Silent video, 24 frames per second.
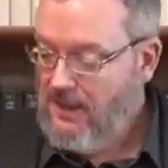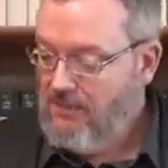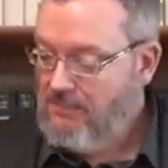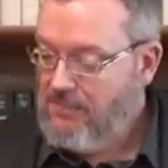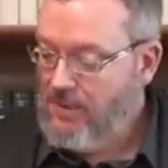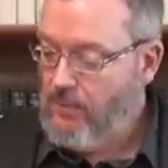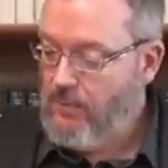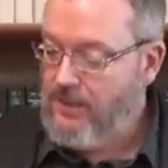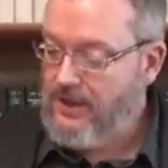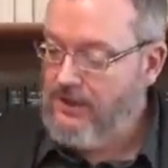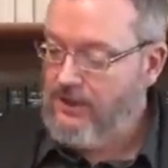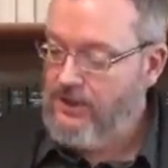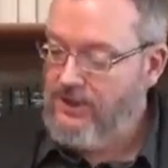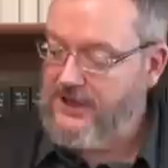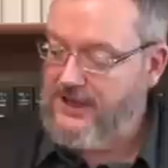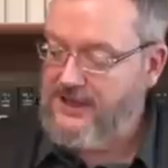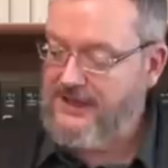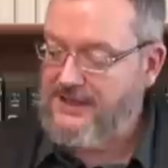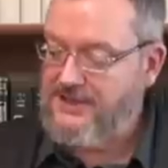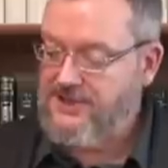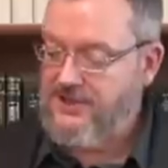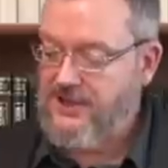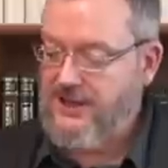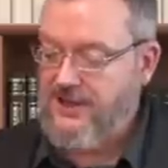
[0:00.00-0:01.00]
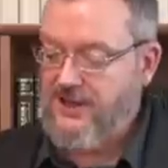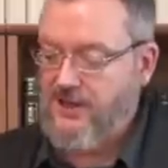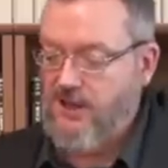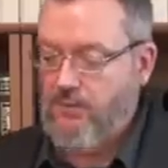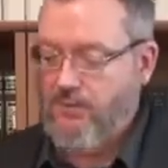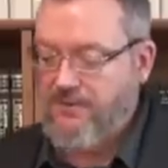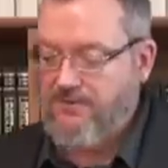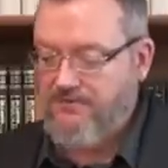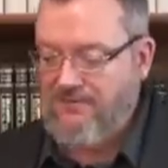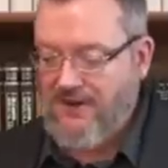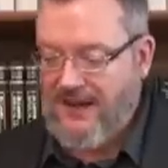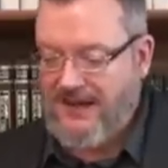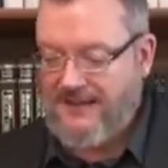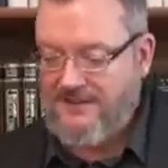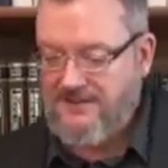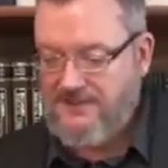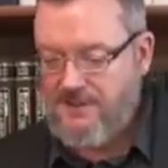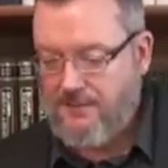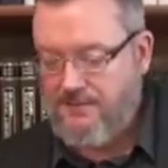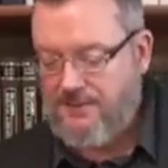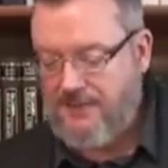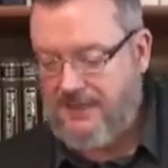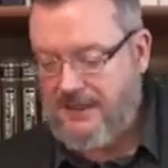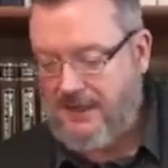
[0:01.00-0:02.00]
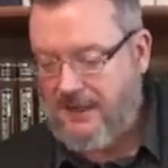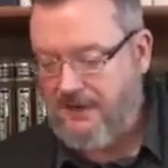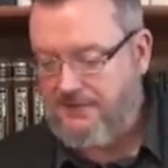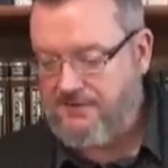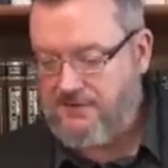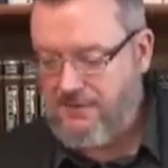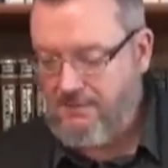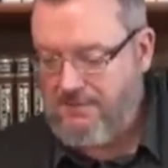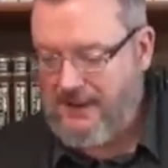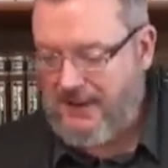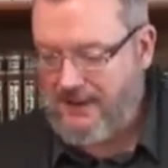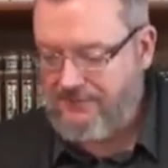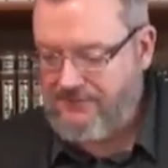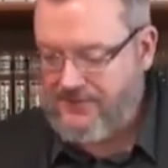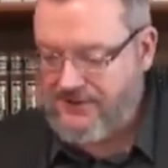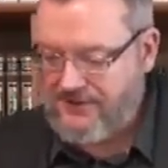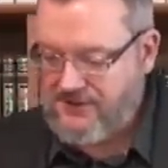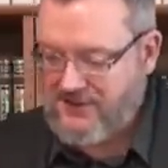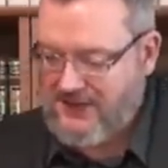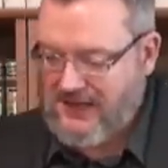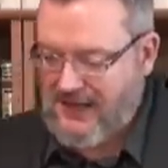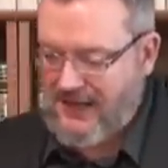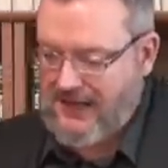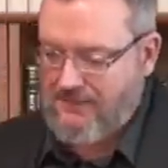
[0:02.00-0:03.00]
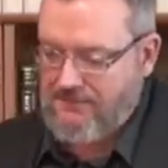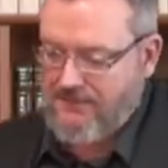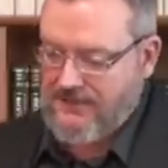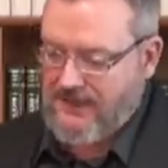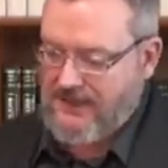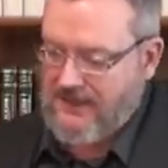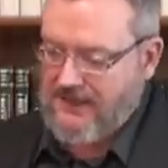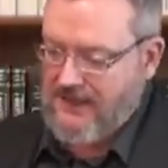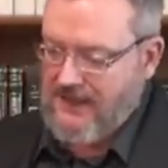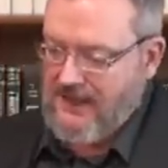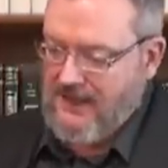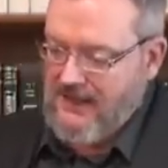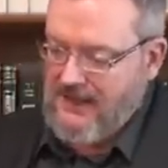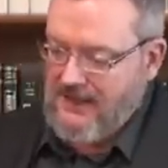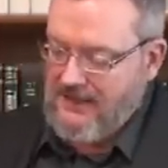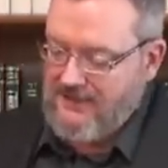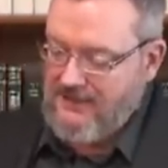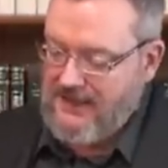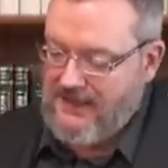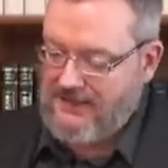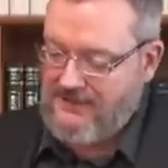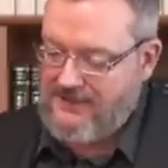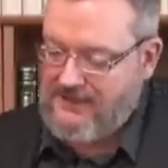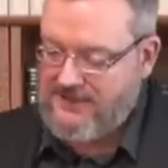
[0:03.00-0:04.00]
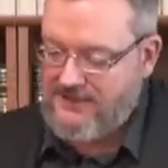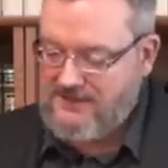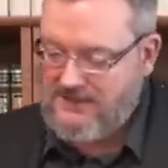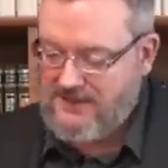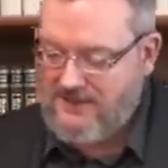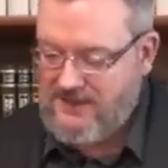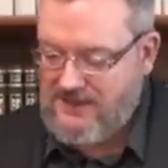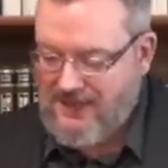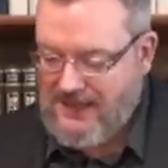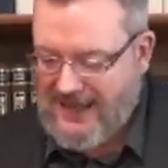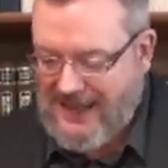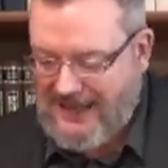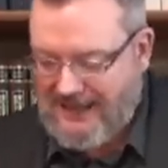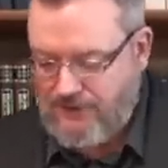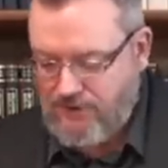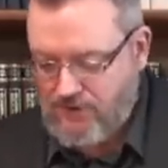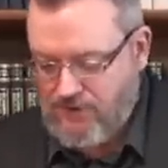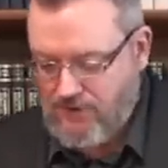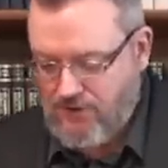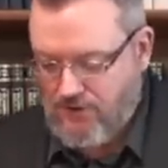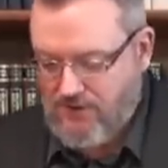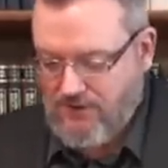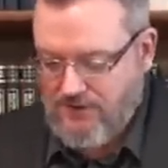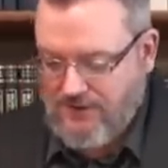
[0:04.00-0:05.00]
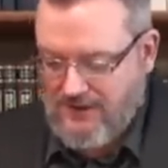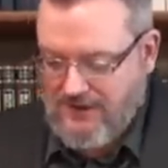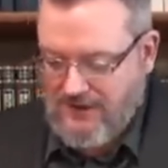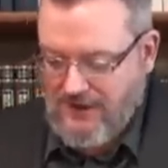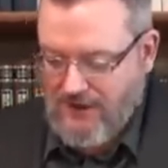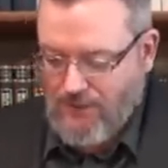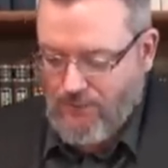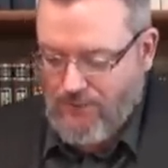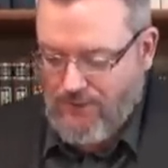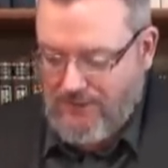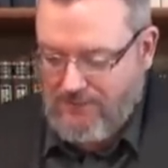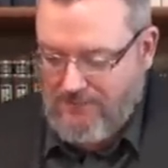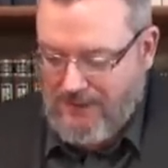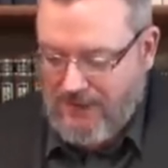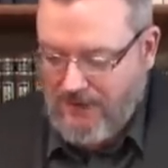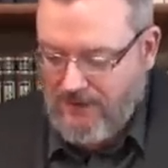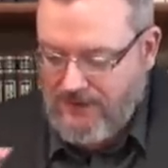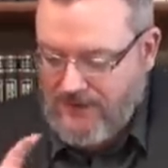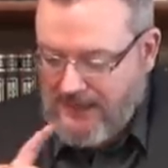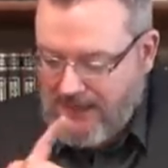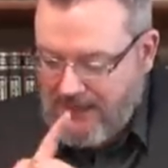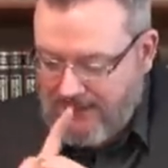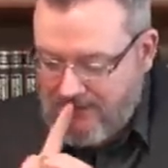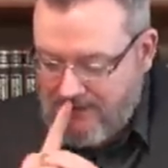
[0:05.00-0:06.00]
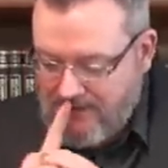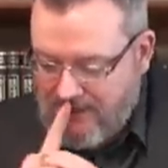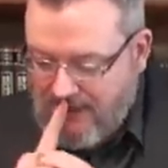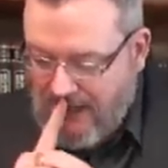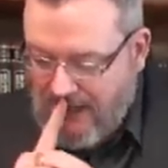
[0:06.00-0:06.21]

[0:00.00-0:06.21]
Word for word: But when we look in Ezekiel, we find something else about this time that, that this angel rebelled against